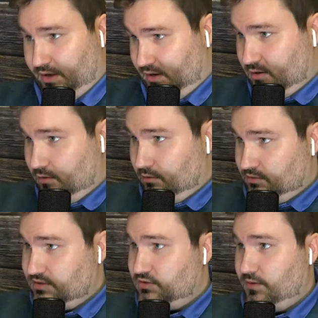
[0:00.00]
and
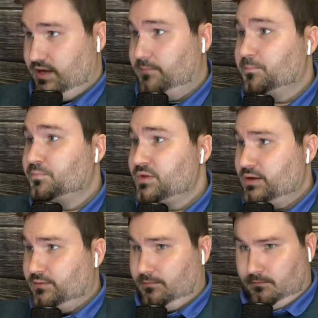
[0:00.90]
gold suite.
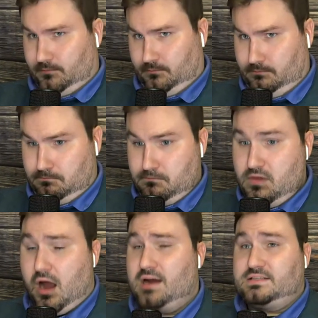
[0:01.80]
All right,